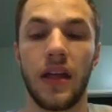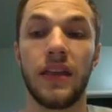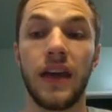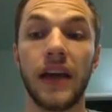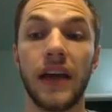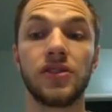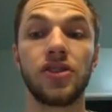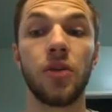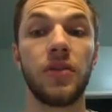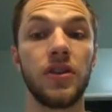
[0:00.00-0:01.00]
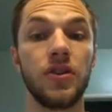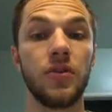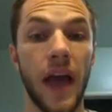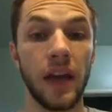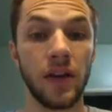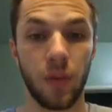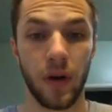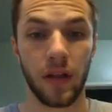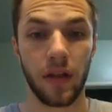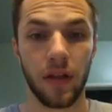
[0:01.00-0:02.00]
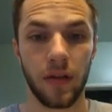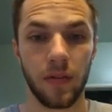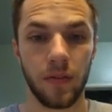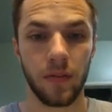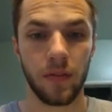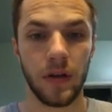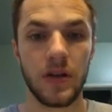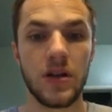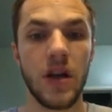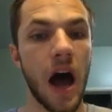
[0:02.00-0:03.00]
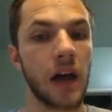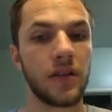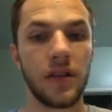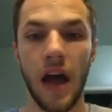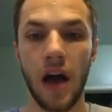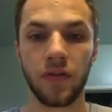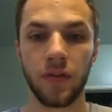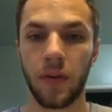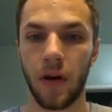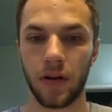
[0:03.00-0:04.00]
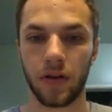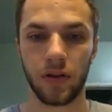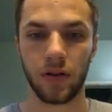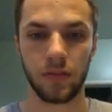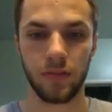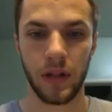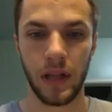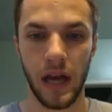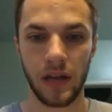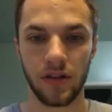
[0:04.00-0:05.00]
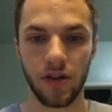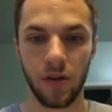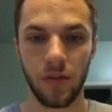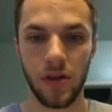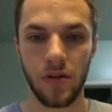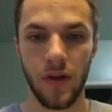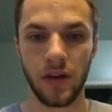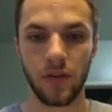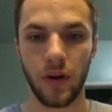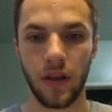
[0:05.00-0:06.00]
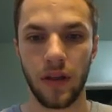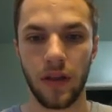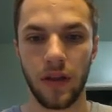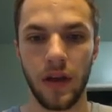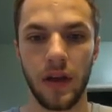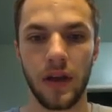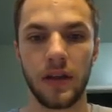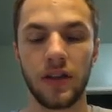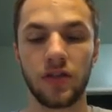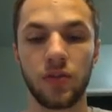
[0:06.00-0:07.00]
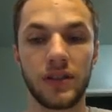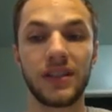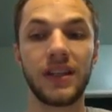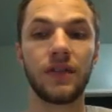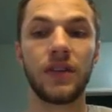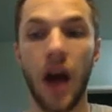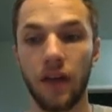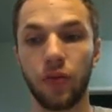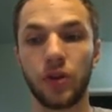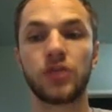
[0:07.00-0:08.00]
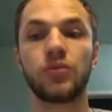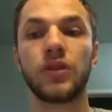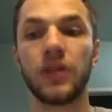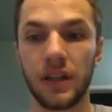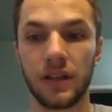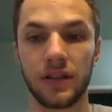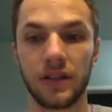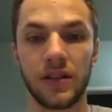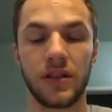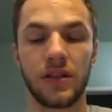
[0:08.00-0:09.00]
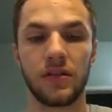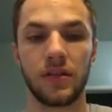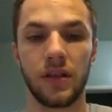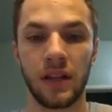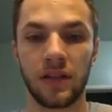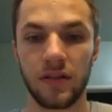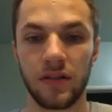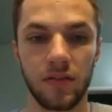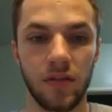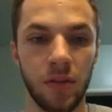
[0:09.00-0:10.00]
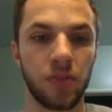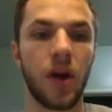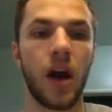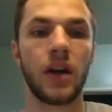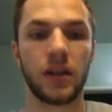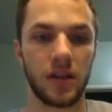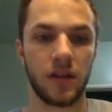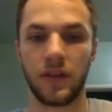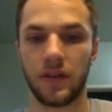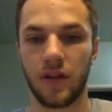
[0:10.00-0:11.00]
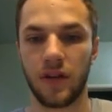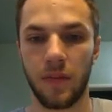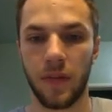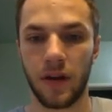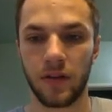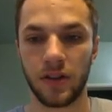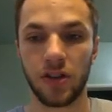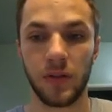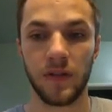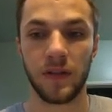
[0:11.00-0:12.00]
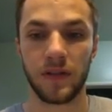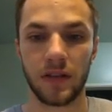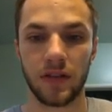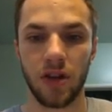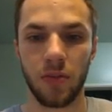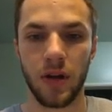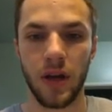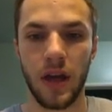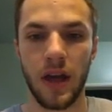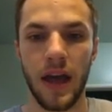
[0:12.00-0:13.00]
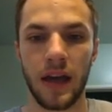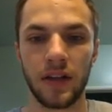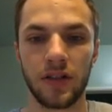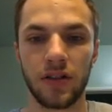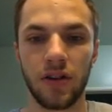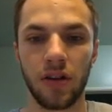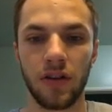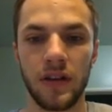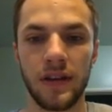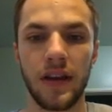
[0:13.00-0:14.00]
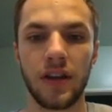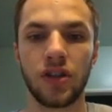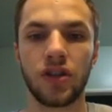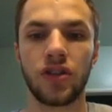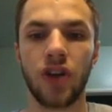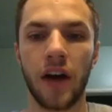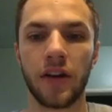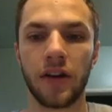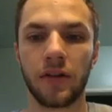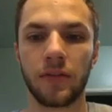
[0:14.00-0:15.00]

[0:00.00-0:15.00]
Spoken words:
The isotope that you end with, not the alpha particle, but the isotope that you end with is what's given off, what's released. It's the product of this compound, of this isotope, and it is called the daughter